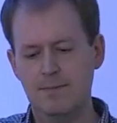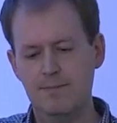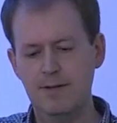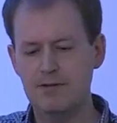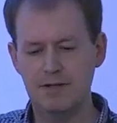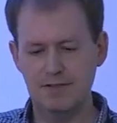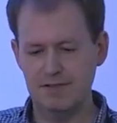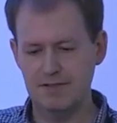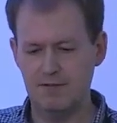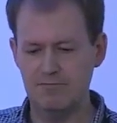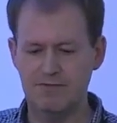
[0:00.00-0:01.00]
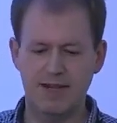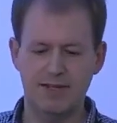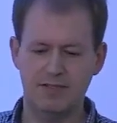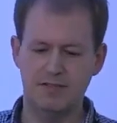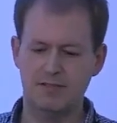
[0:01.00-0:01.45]
mirrors,
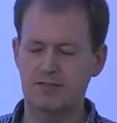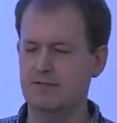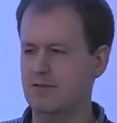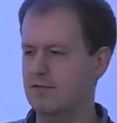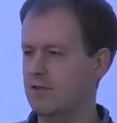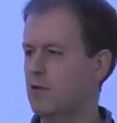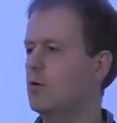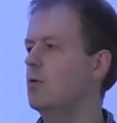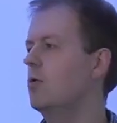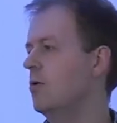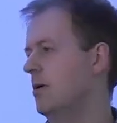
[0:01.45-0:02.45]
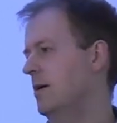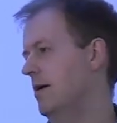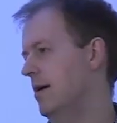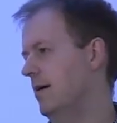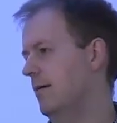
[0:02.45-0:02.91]
reflections of, of the core
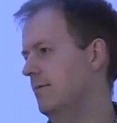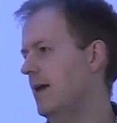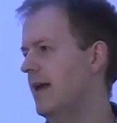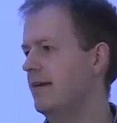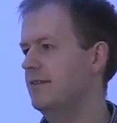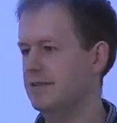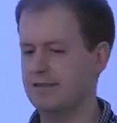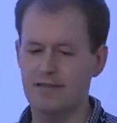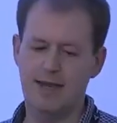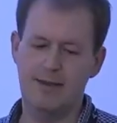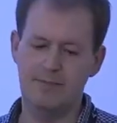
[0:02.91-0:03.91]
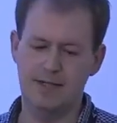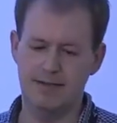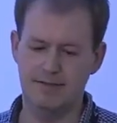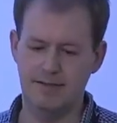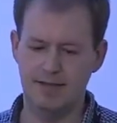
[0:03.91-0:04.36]
um, behaviors that are
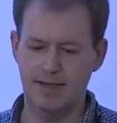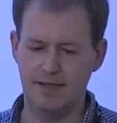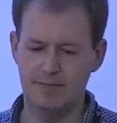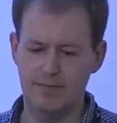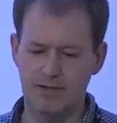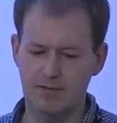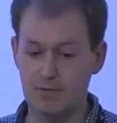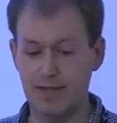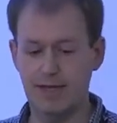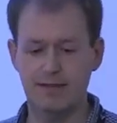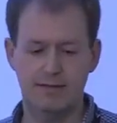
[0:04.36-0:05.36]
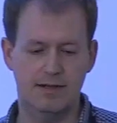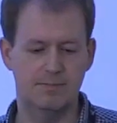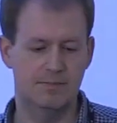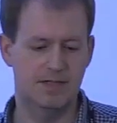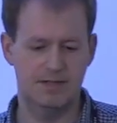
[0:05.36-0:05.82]
happening inside that company or with that
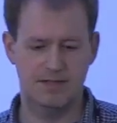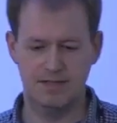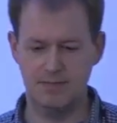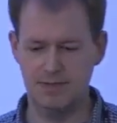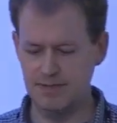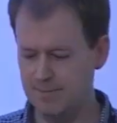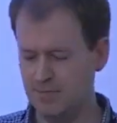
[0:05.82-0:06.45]
company's customers.